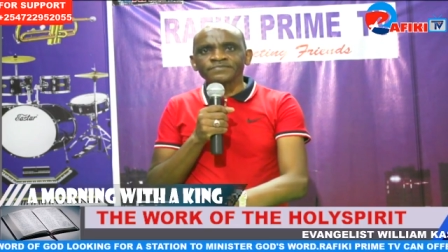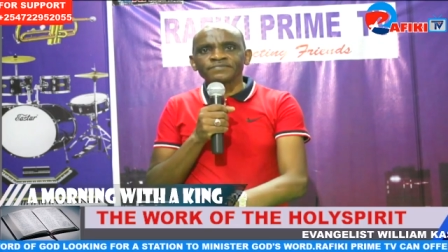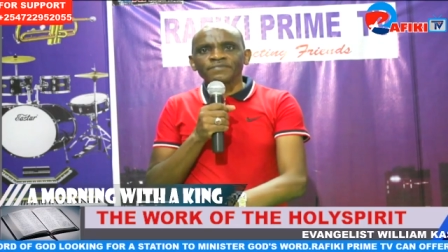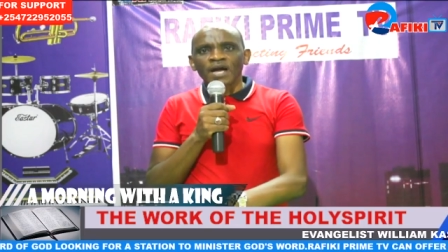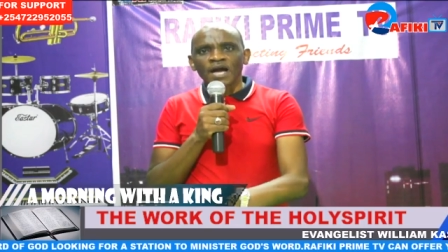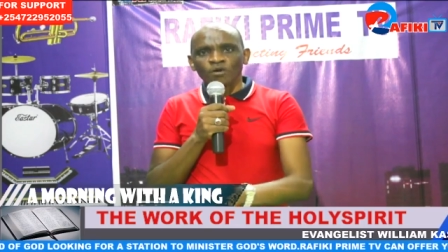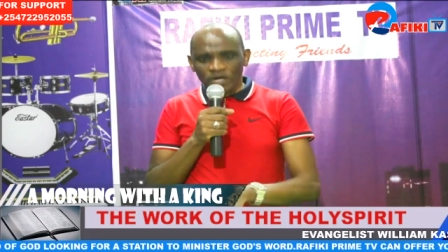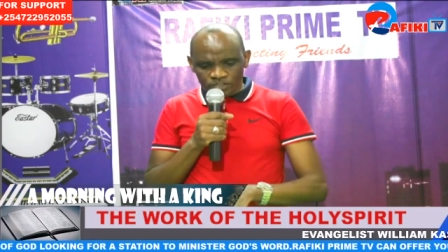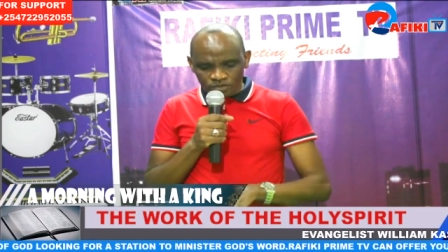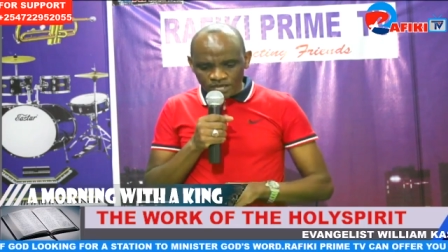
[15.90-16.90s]
I want to
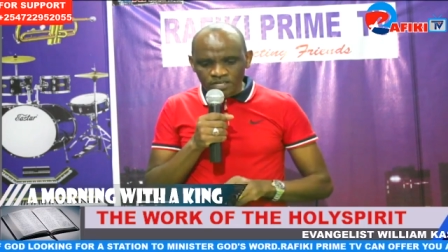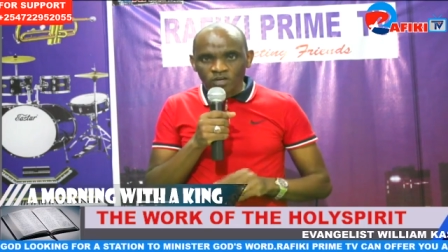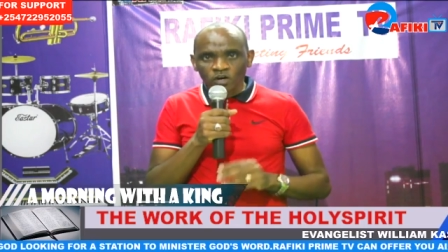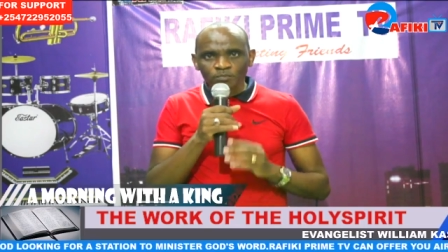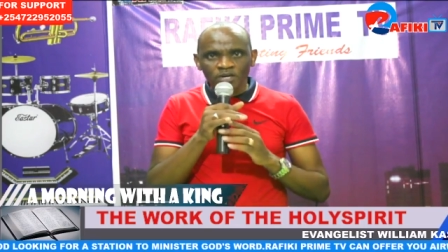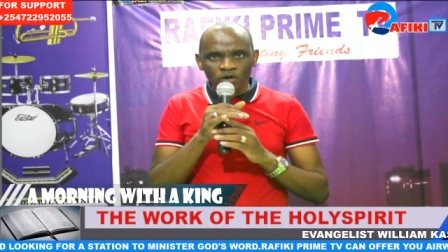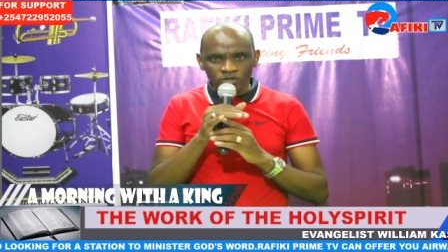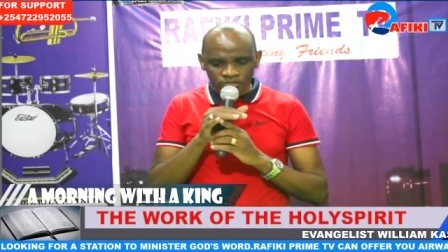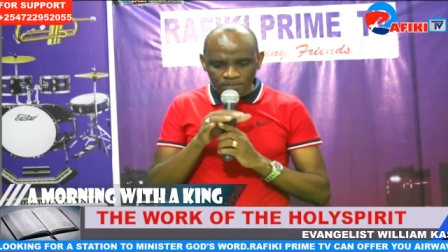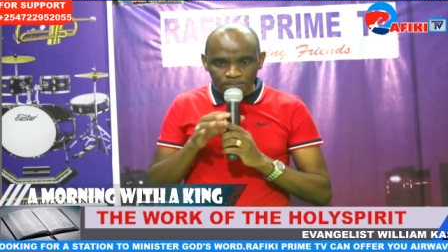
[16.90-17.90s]
thank God because
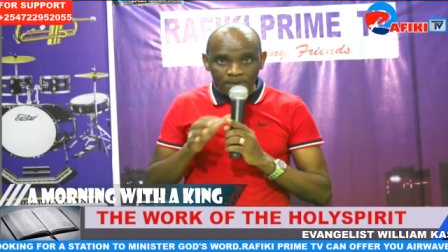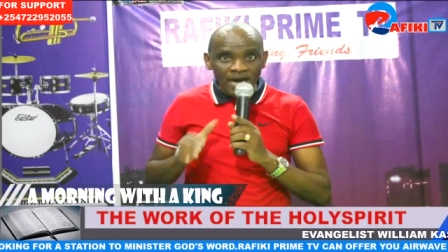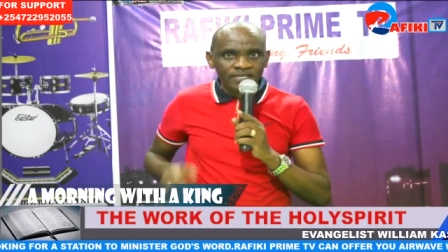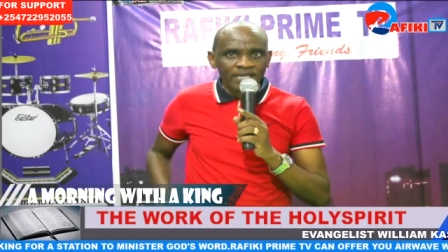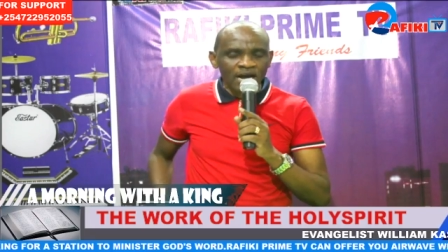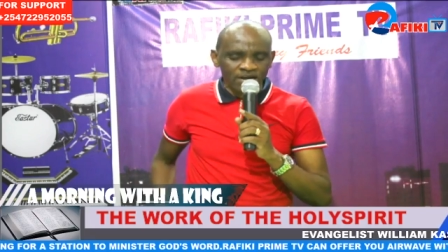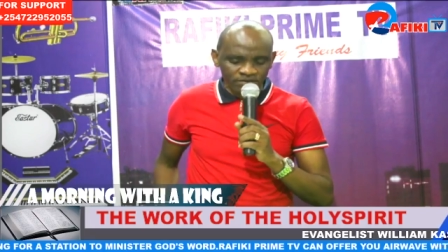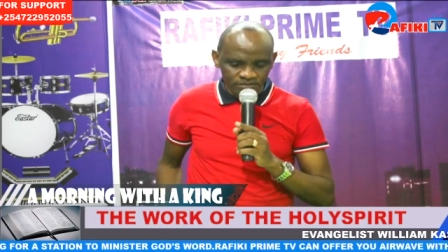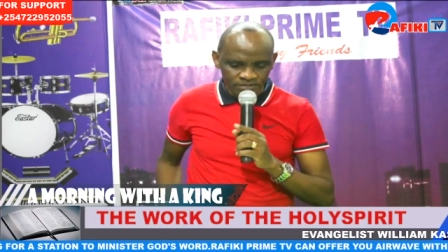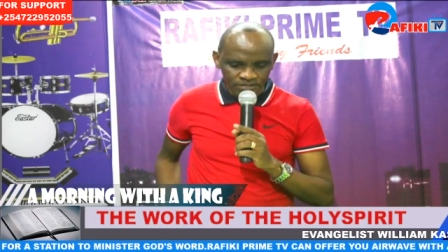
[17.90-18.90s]
I'm back now
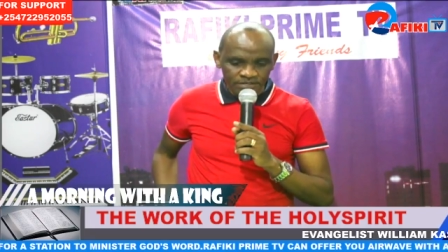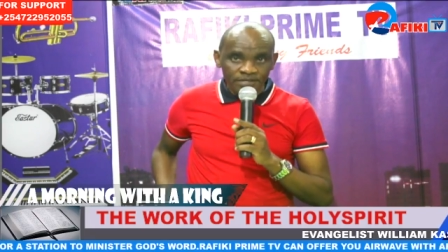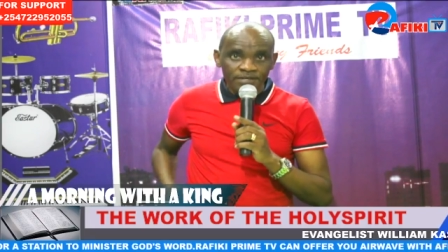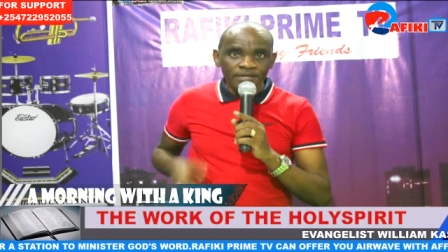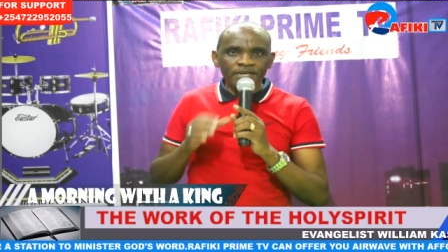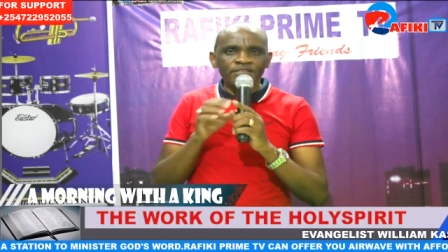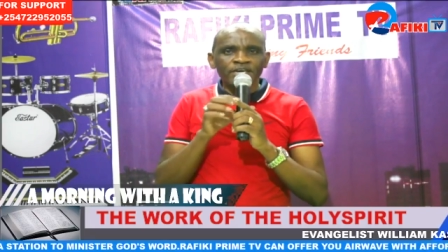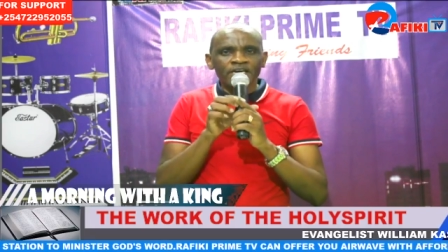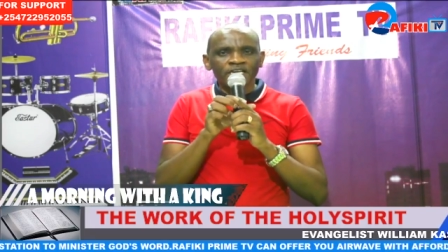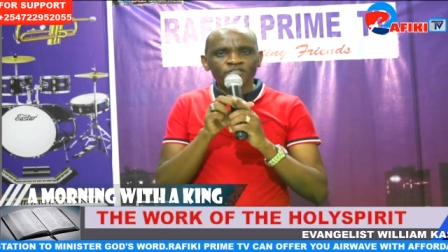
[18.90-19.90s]
in the
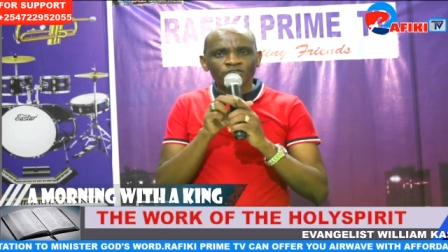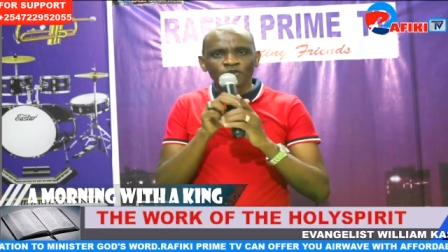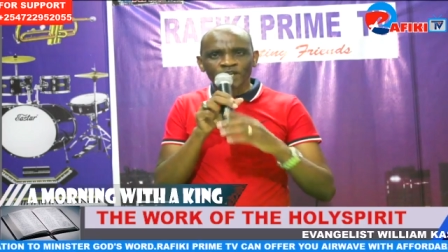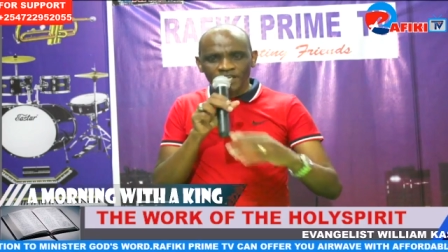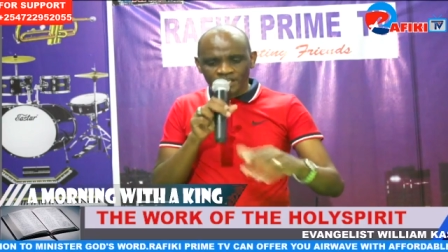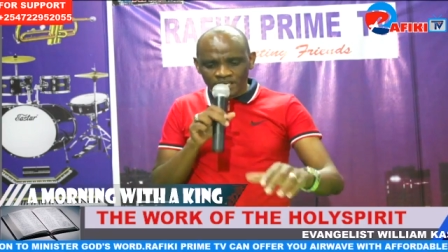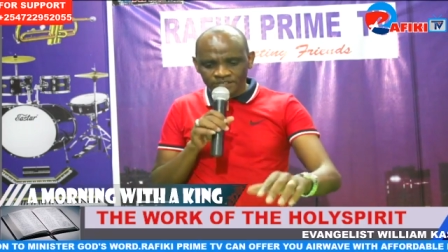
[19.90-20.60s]
country of Kenya.